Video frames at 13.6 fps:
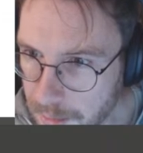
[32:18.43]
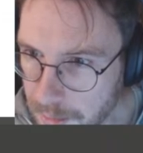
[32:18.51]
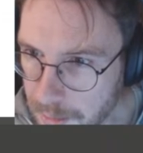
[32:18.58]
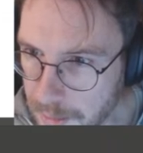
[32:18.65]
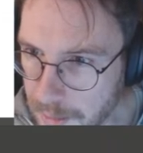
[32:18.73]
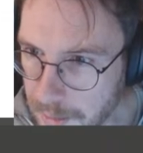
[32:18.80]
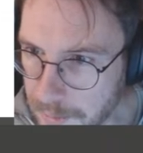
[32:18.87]

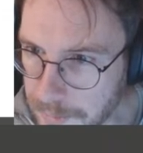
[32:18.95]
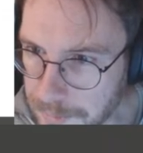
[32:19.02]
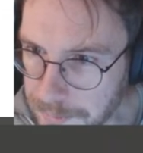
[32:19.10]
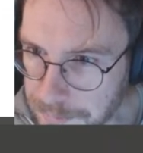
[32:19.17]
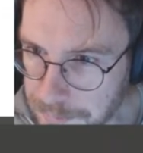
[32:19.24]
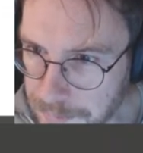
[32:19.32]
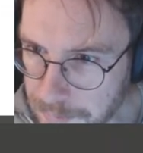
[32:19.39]
um,
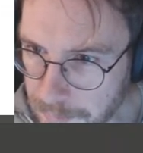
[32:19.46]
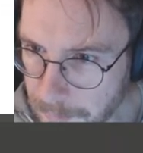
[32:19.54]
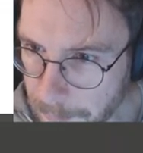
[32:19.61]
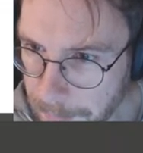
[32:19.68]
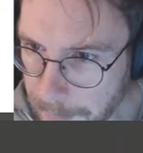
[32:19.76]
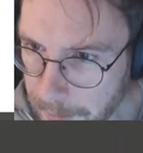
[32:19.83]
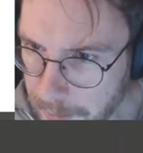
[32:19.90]

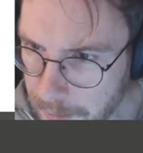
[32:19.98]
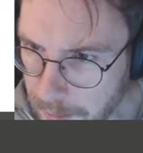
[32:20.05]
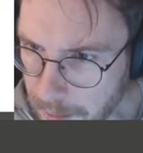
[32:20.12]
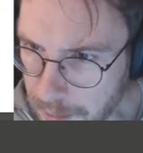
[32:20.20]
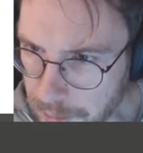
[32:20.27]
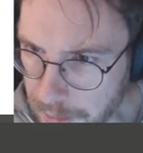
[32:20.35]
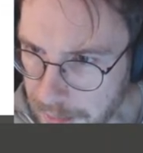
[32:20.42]

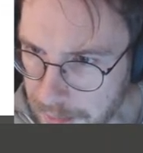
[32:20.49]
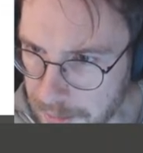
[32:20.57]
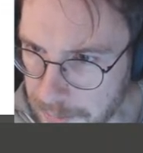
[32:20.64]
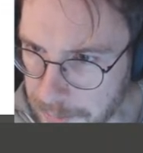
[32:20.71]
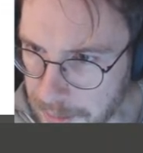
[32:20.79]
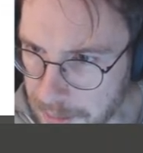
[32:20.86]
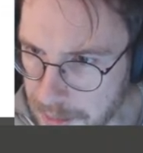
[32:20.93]

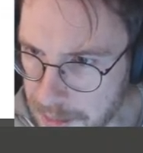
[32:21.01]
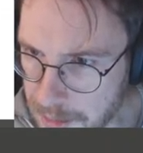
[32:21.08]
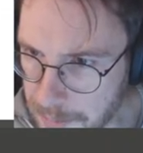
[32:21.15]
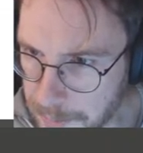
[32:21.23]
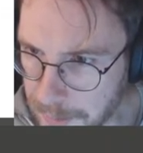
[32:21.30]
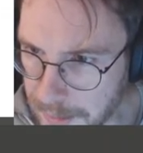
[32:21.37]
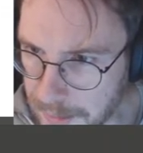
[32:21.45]
unrelated, but there's a
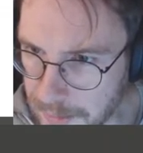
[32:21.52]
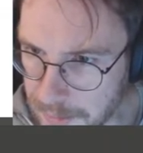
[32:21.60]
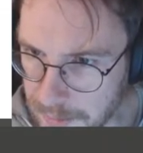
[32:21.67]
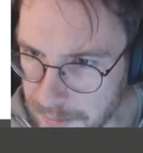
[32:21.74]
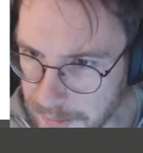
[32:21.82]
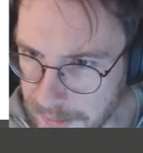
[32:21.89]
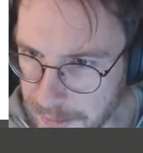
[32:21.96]

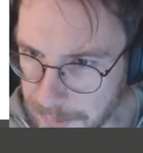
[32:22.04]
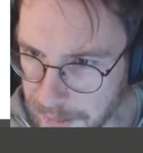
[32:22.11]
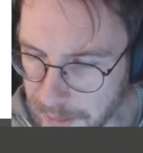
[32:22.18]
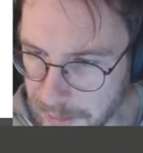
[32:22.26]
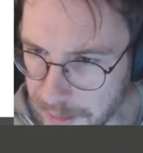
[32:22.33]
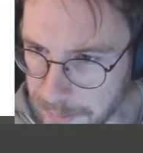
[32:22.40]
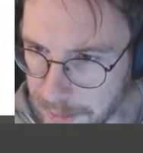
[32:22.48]
Beetle at my
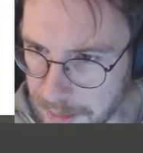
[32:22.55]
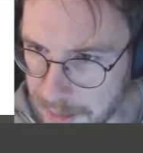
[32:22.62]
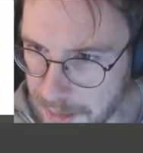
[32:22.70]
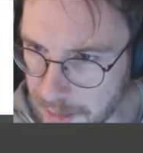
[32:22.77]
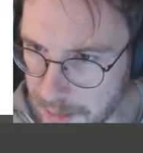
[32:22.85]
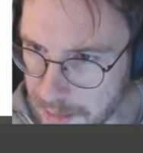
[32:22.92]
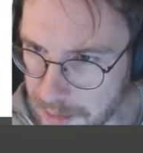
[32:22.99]
grandma's
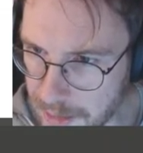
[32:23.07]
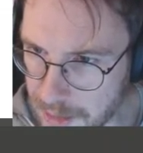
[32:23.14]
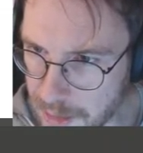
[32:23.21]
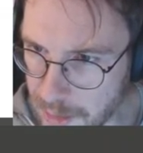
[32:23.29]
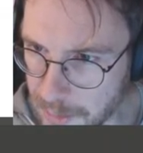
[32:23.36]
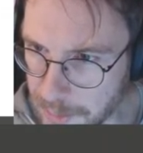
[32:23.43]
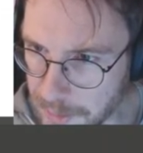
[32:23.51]
house. It's
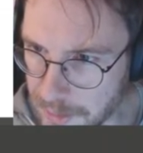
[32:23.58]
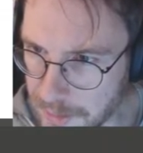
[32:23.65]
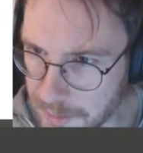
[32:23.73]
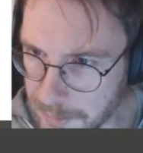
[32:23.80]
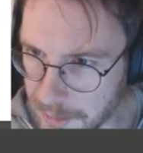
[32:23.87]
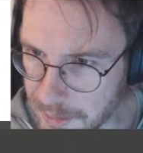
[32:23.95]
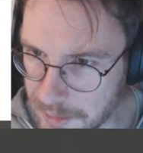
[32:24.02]
so
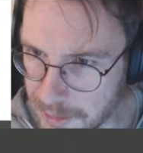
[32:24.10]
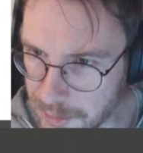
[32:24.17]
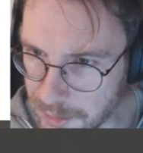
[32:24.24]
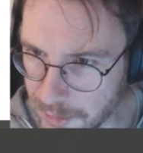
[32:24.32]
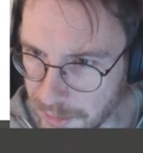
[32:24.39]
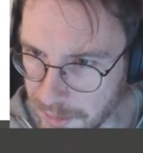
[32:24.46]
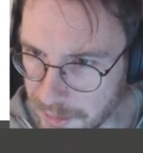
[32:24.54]
pretty, but
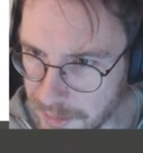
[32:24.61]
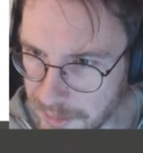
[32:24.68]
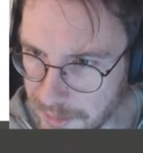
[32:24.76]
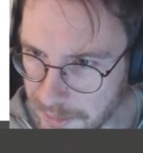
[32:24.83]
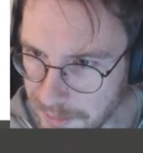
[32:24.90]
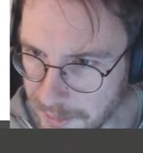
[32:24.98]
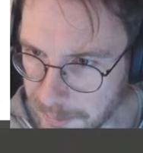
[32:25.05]
destroyed,
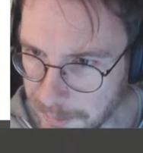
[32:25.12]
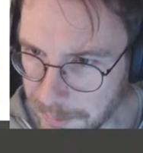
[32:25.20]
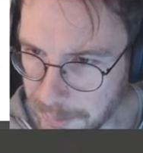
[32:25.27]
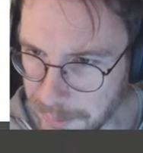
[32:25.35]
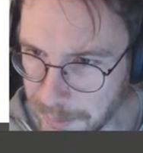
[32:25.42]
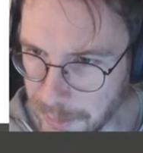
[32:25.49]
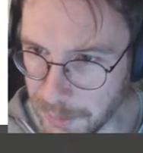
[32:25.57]

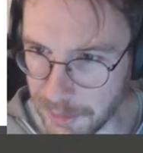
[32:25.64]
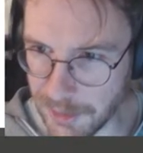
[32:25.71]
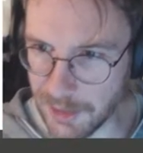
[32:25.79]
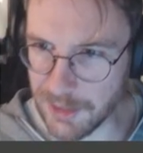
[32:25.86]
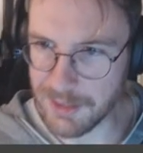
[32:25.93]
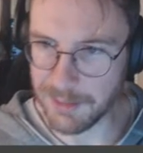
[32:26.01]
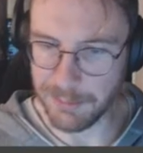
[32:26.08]
pure
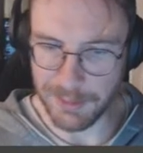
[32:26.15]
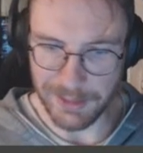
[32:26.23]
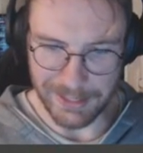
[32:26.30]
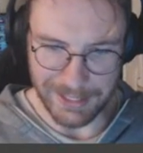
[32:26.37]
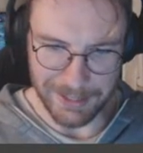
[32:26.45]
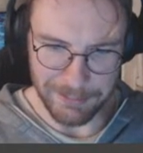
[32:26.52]
glossy black. I